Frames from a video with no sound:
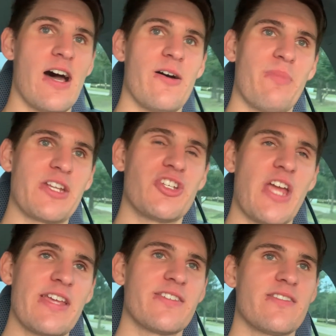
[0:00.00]
My
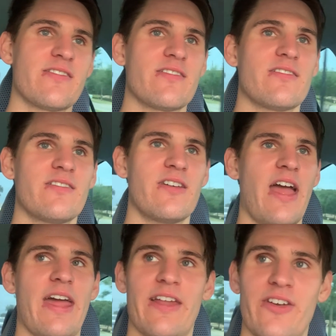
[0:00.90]
chest
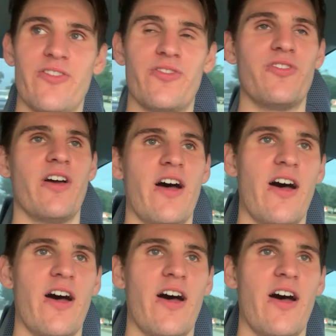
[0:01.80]
and